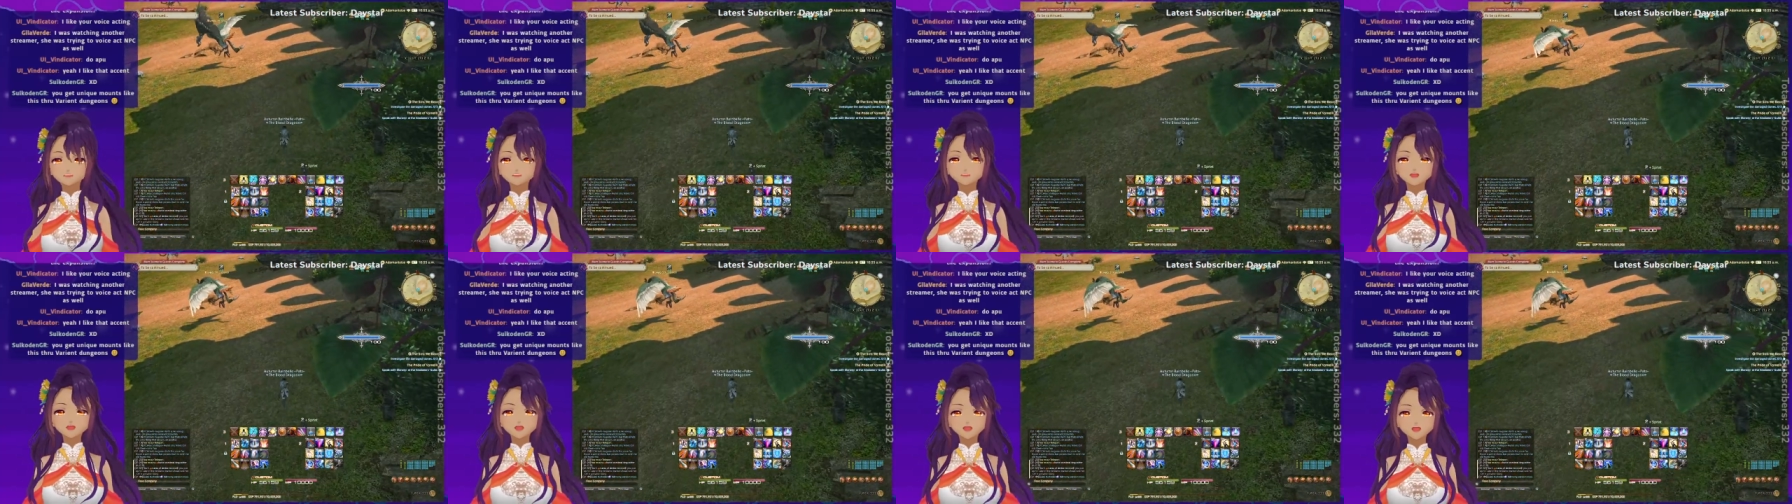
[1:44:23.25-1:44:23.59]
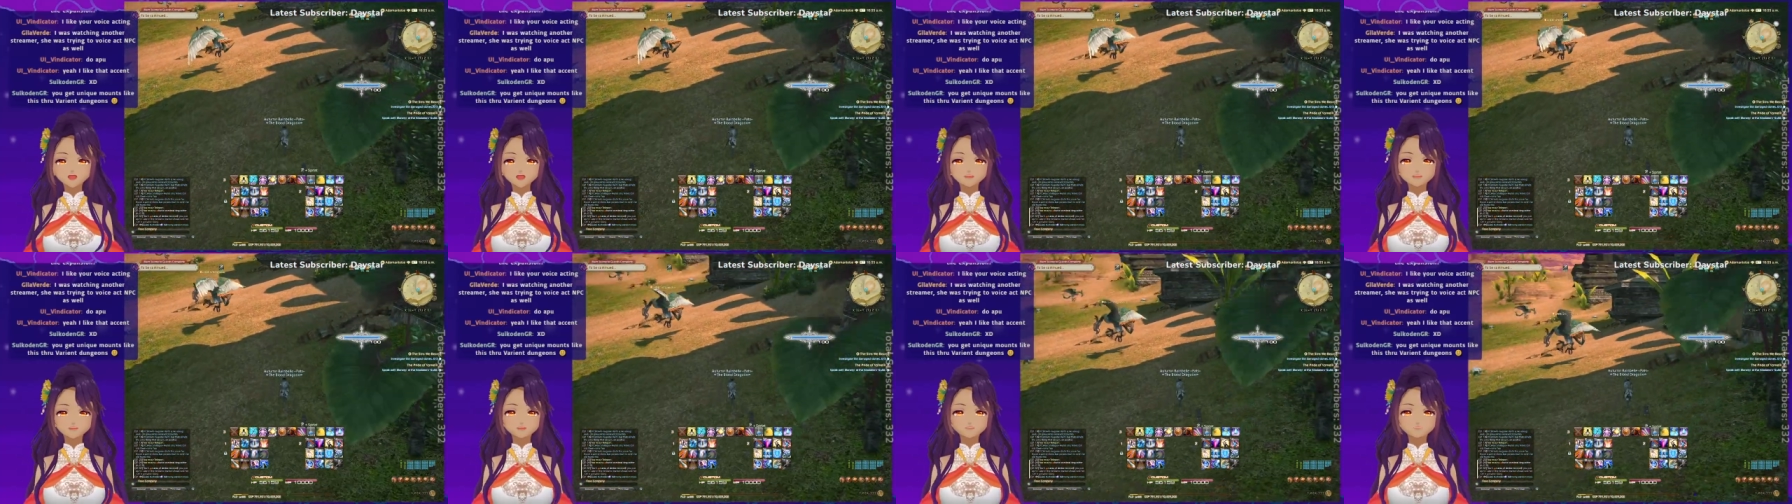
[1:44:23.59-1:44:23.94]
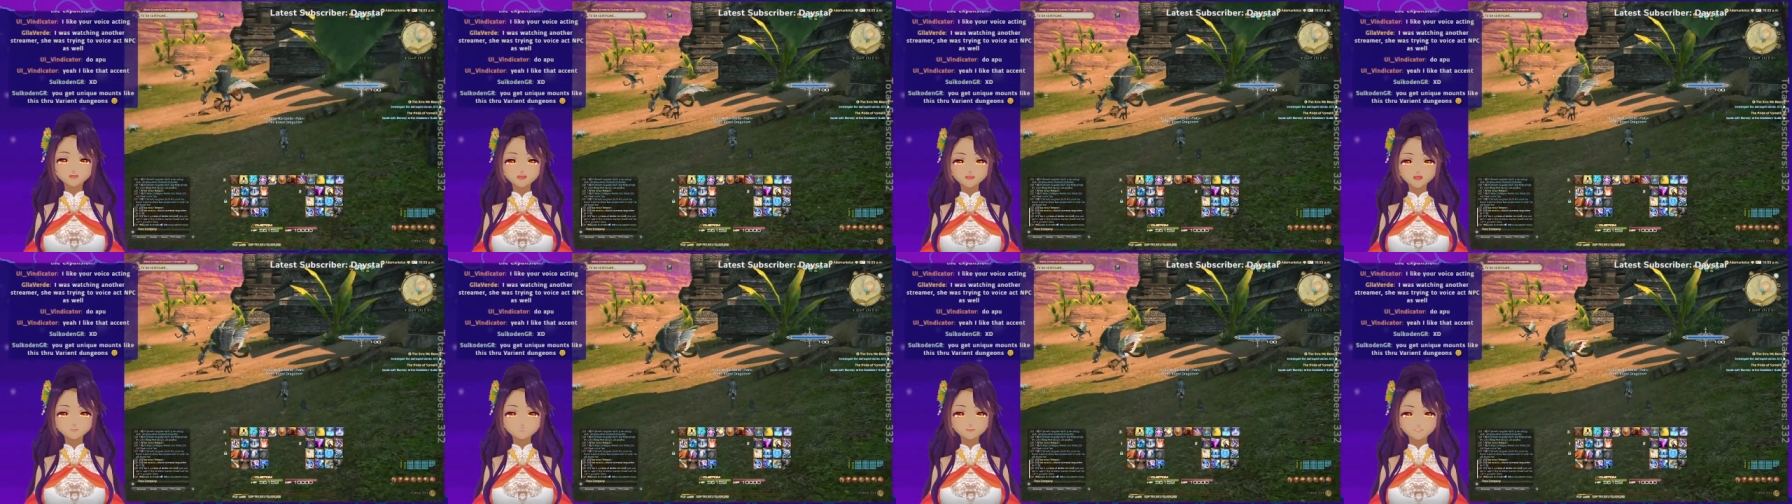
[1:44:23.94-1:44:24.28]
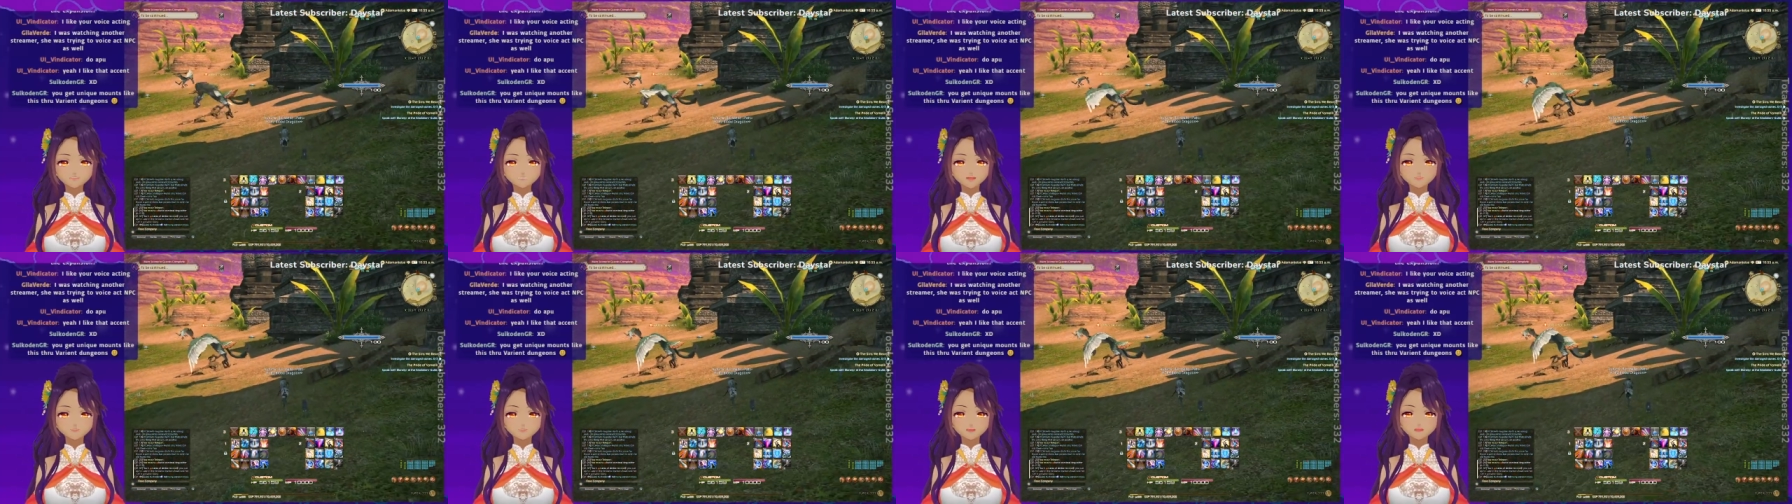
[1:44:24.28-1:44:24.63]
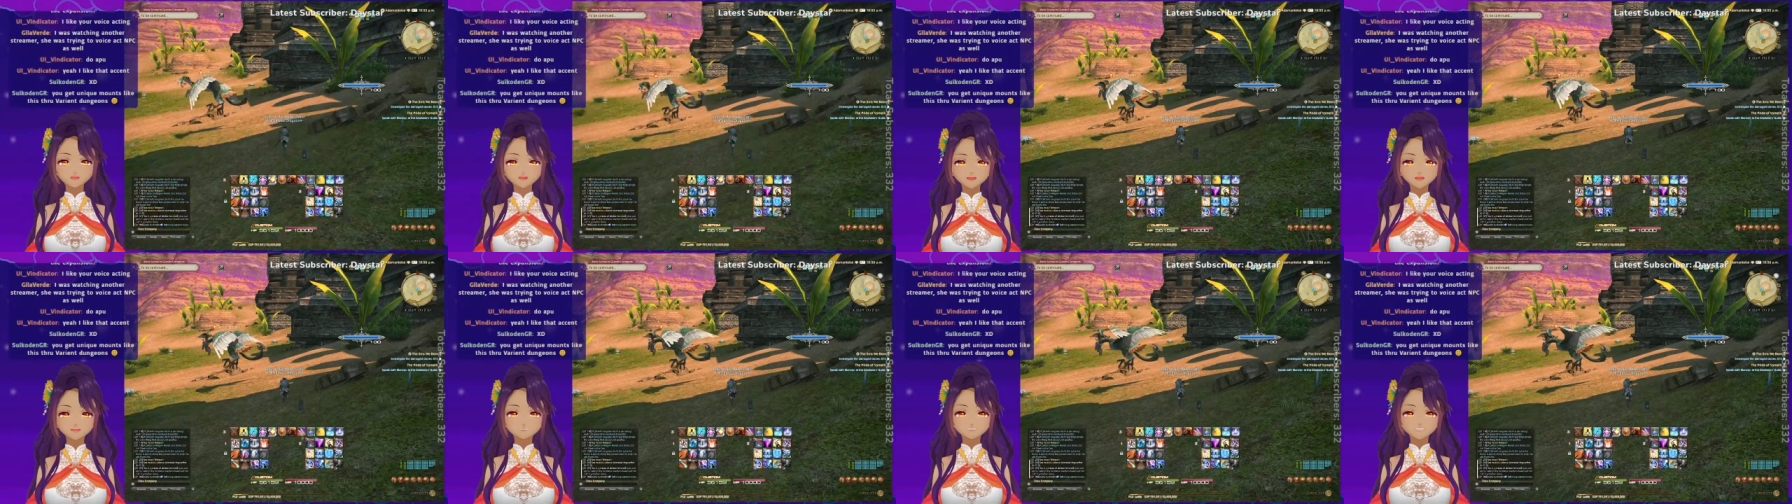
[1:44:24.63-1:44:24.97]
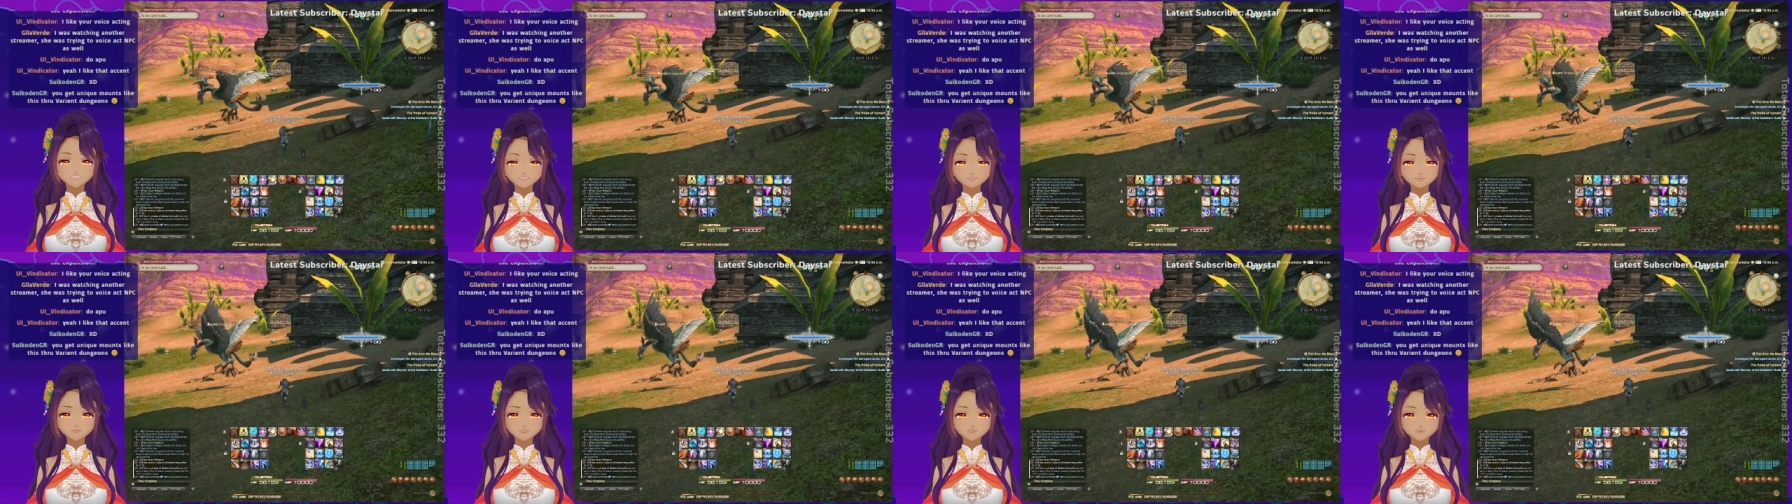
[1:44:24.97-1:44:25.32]
right? There's like a special wing
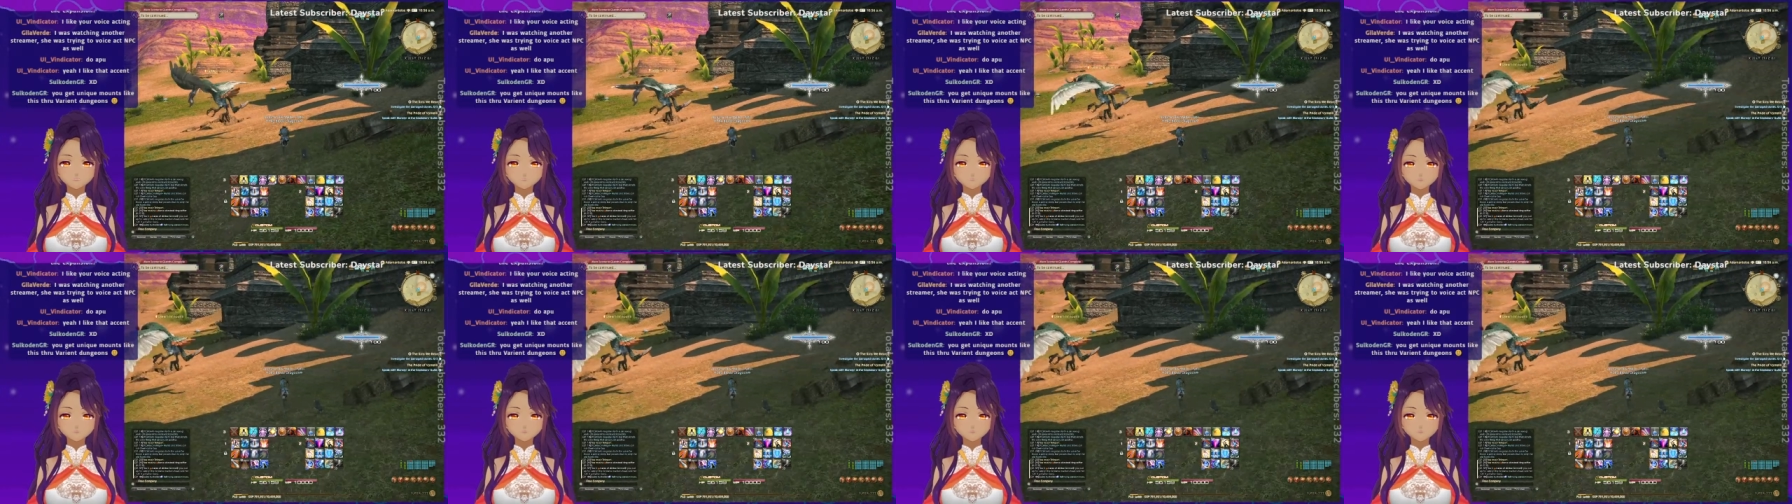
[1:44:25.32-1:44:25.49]
set.